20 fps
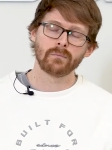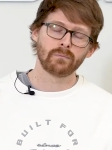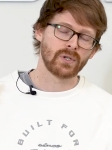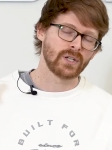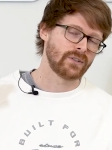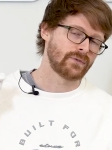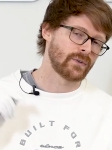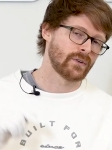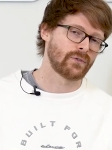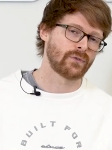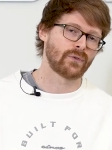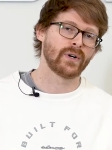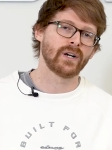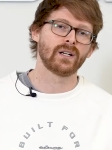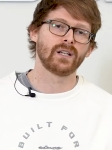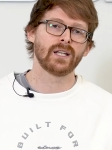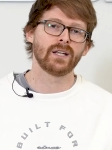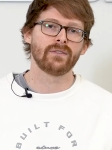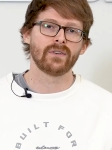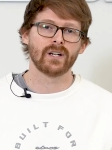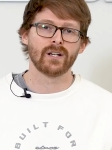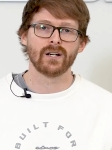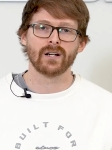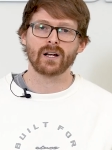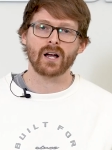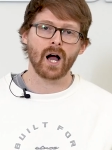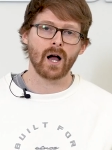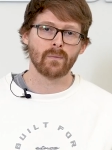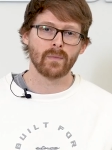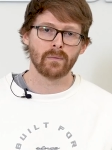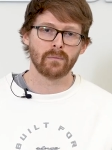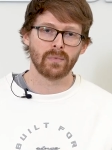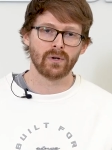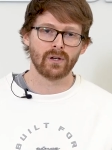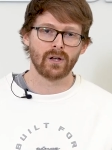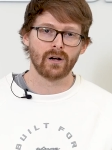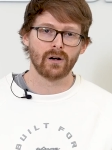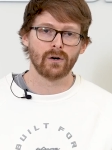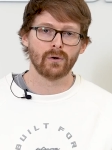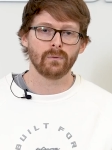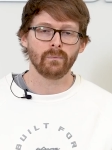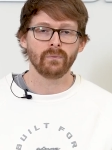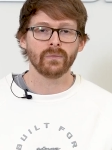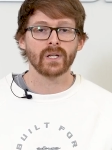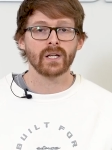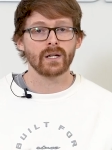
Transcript: please feel free to leave it in a comment below.